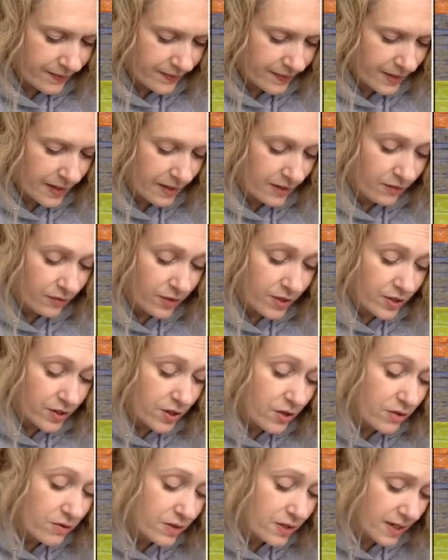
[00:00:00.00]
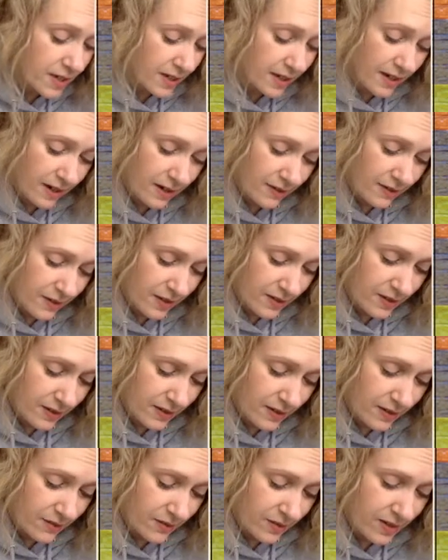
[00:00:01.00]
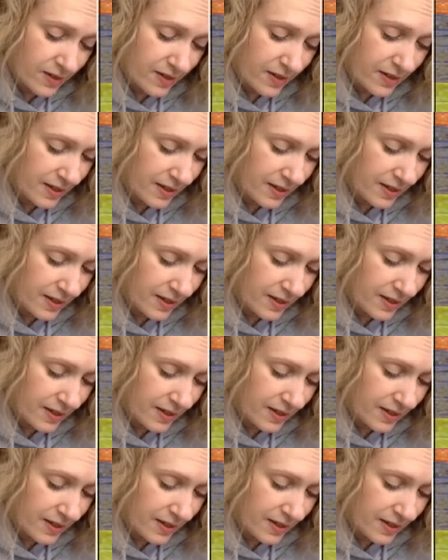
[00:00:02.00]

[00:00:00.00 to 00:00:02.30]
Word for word: And if we don't take care of ourselves,